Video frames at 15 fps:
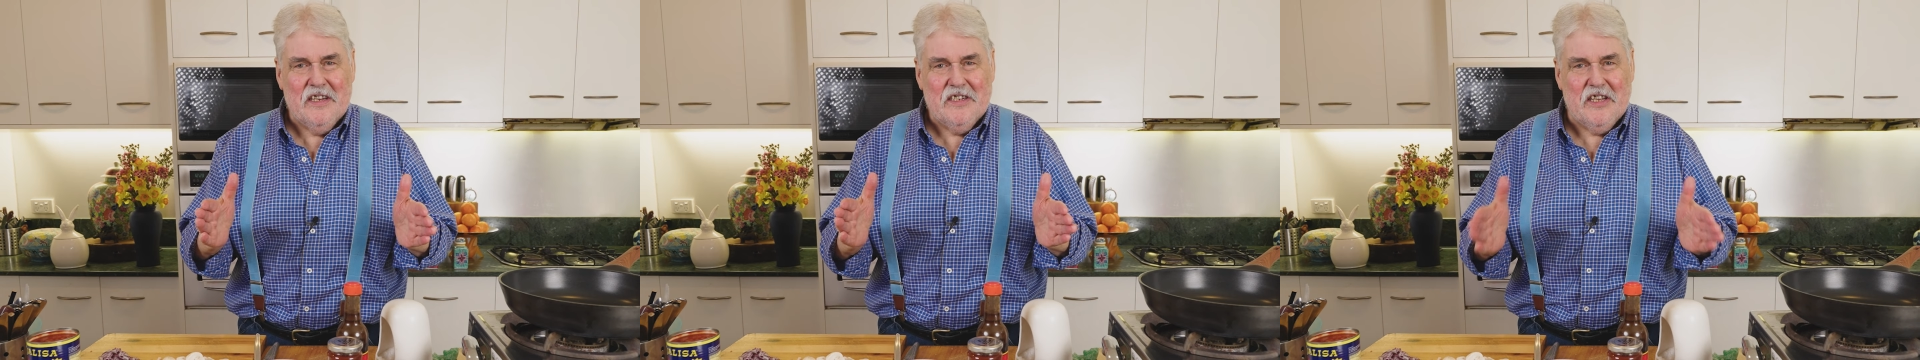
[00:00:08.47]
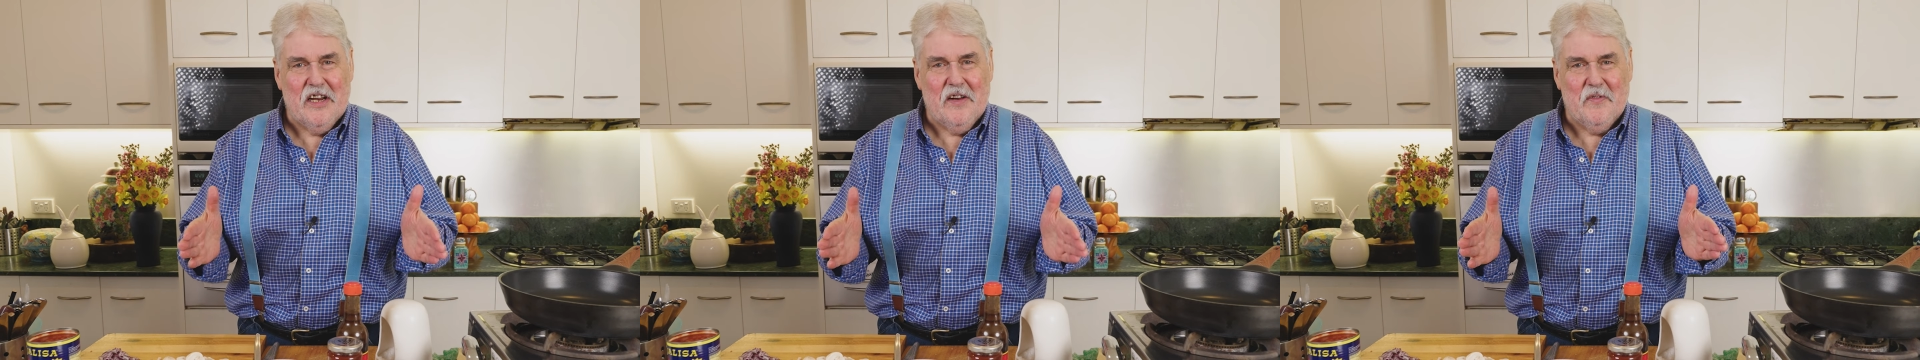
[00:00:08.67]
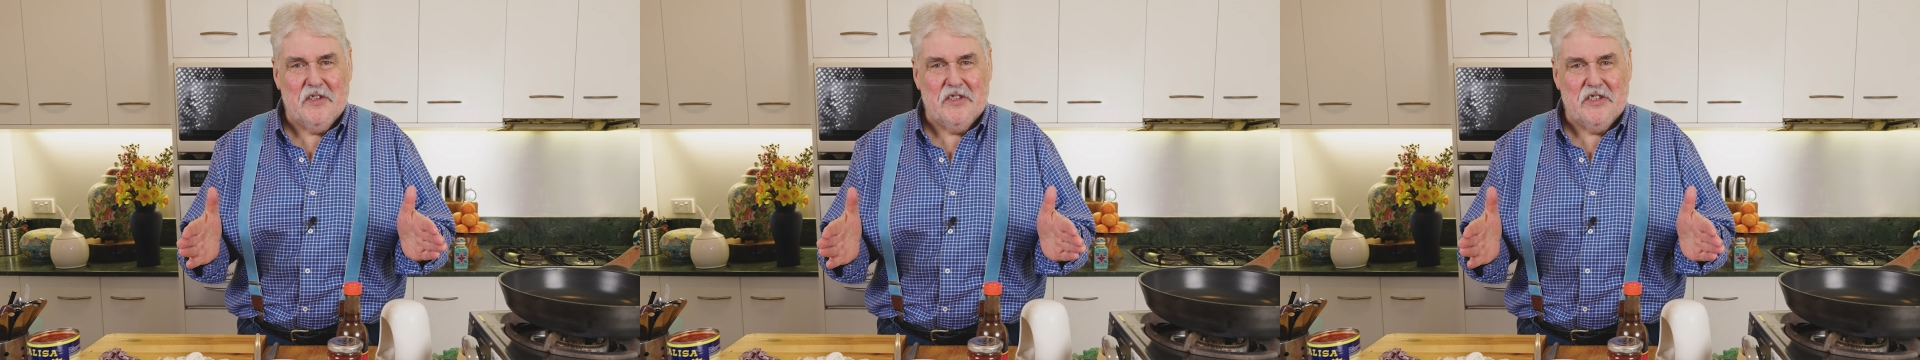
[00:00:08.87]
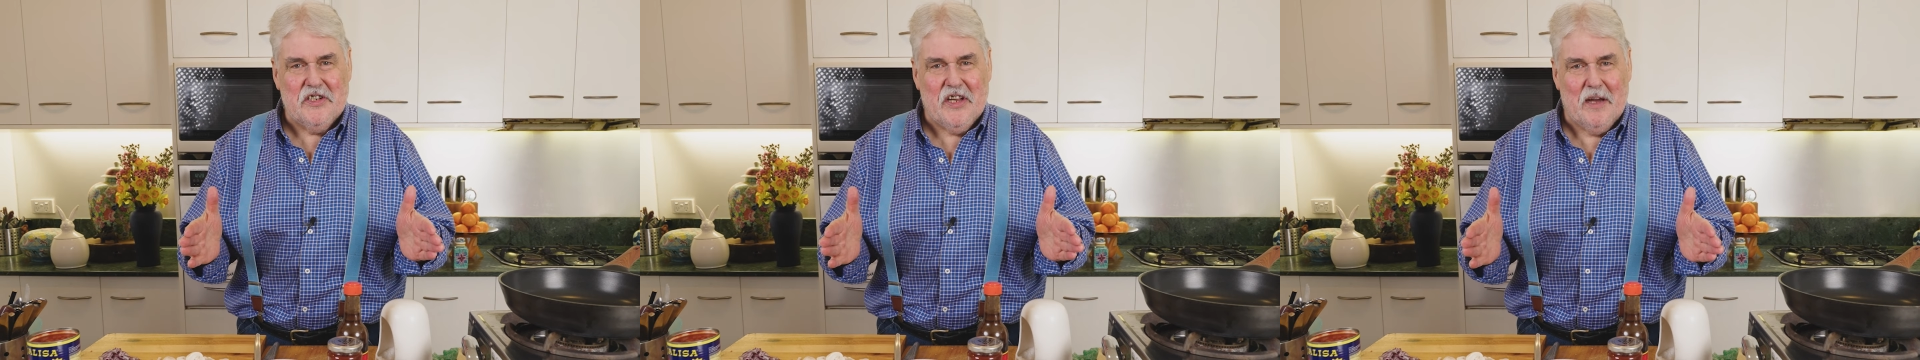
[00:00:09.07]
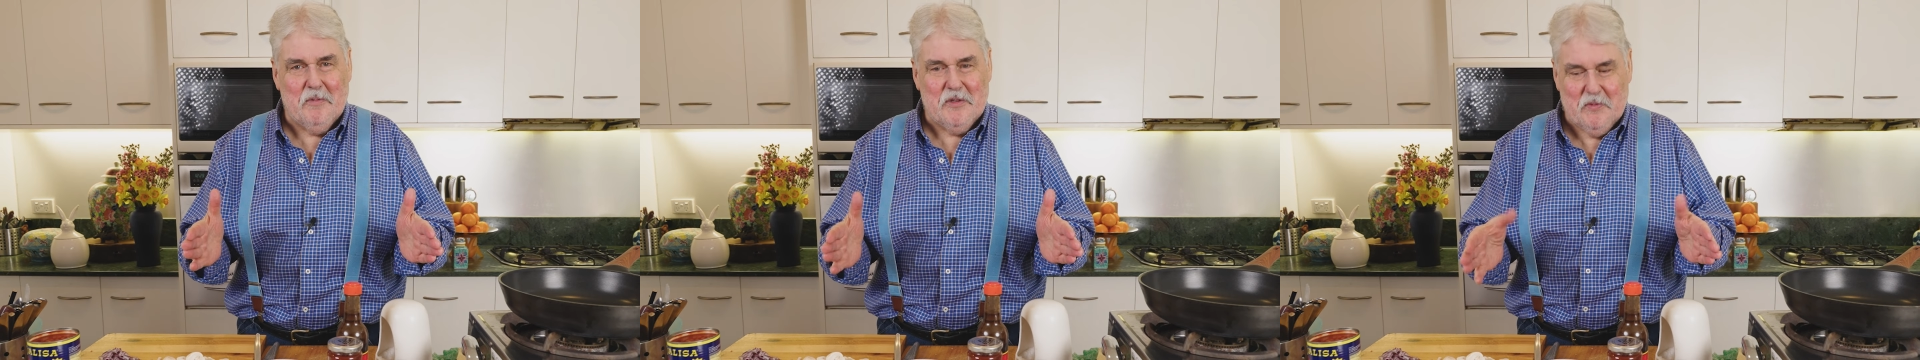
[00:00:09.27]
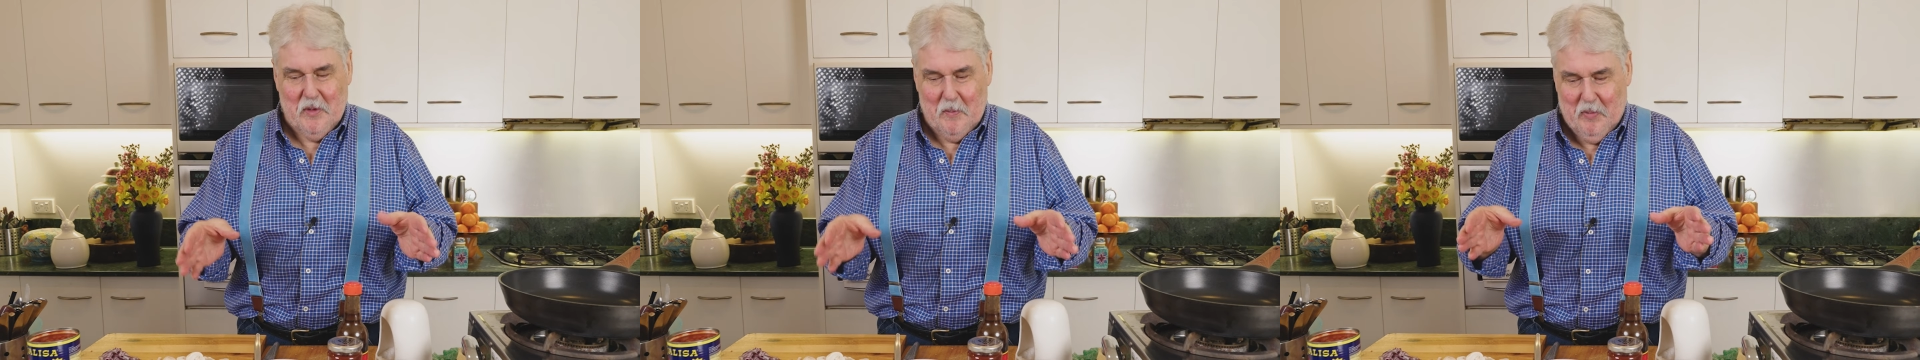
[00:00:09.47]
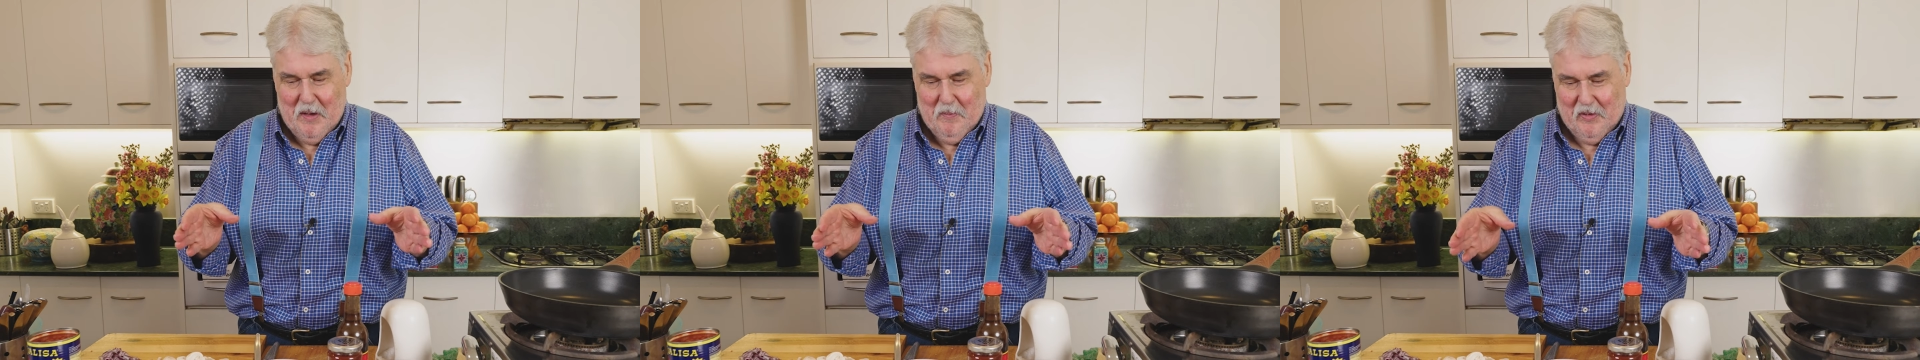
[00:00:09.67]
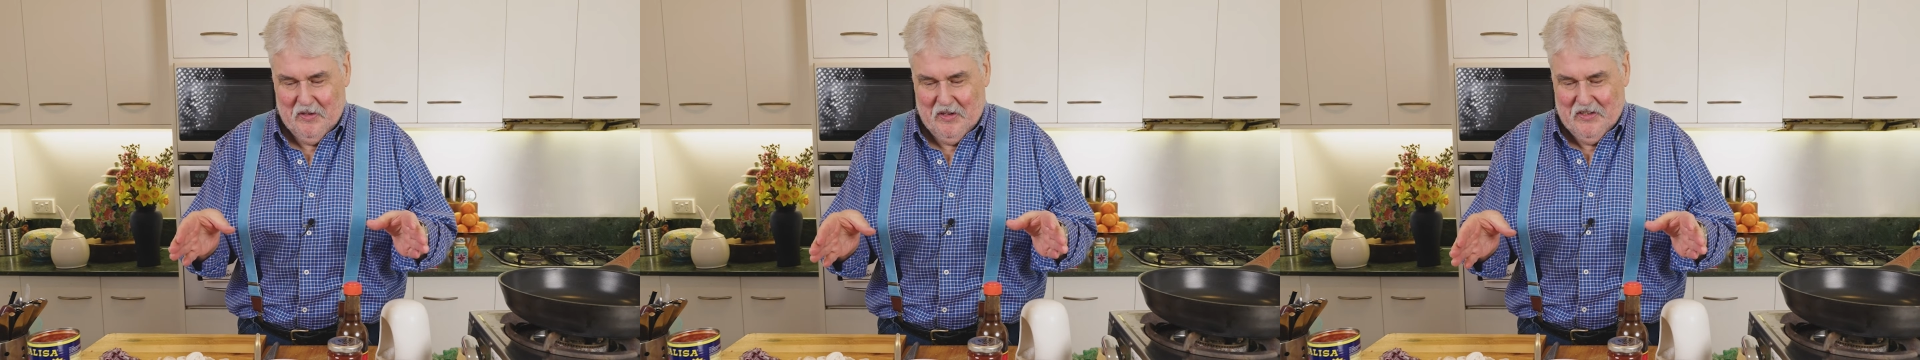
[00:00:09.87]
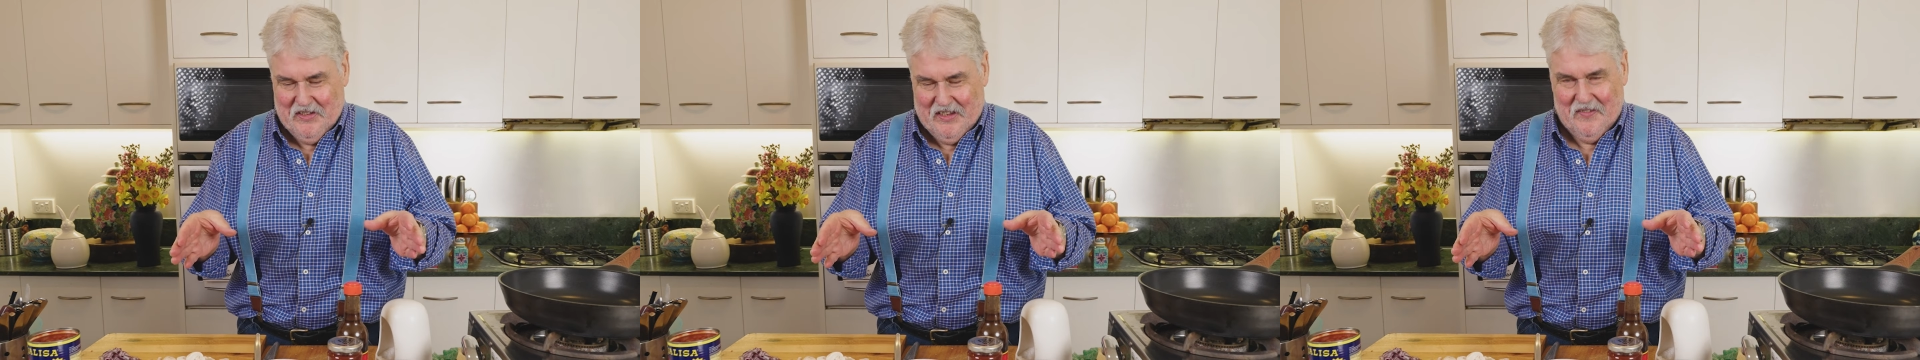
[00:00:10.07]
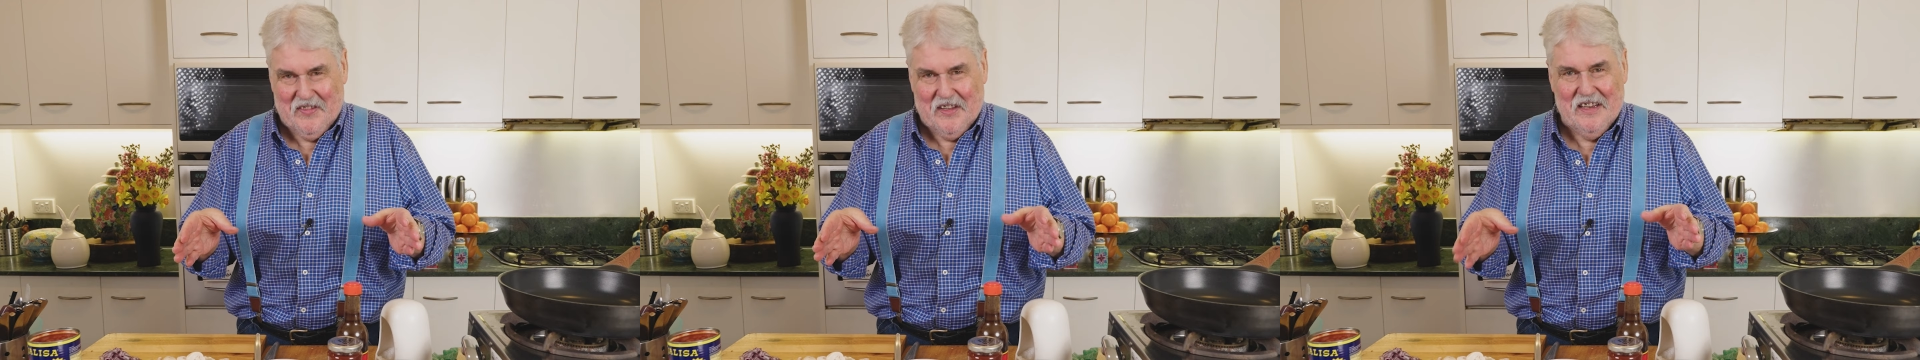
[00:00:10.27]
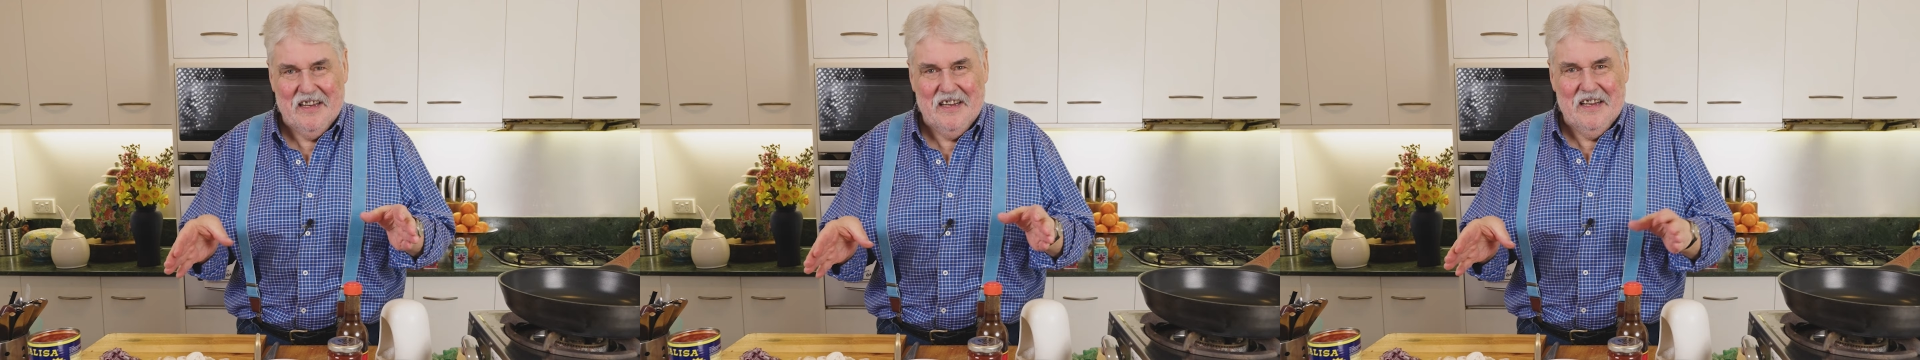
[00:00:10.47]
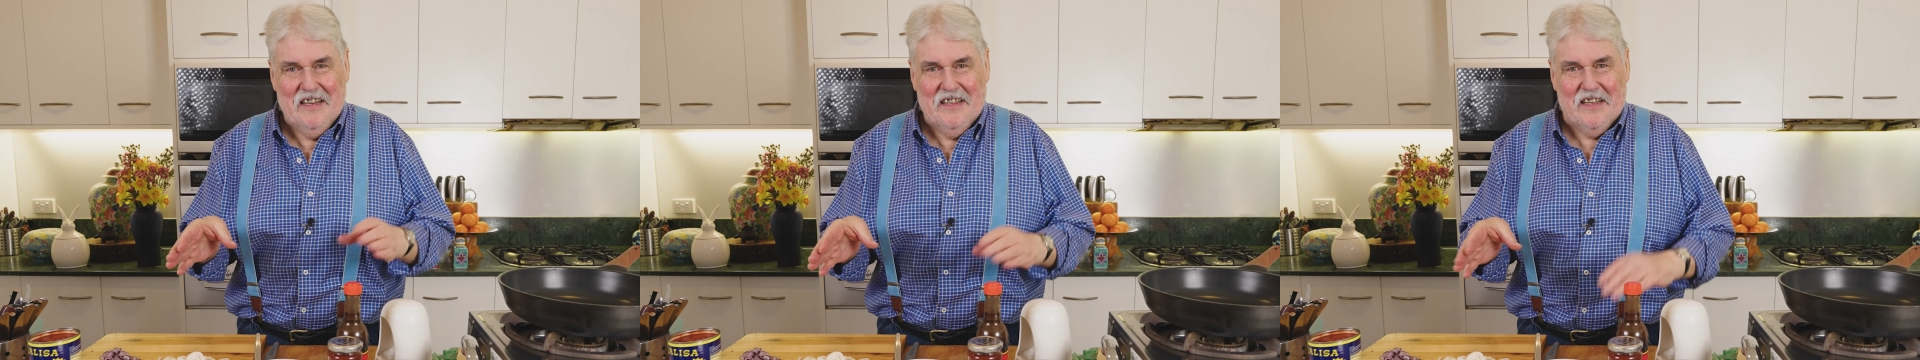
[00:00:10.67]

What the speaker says: television tables where people used to have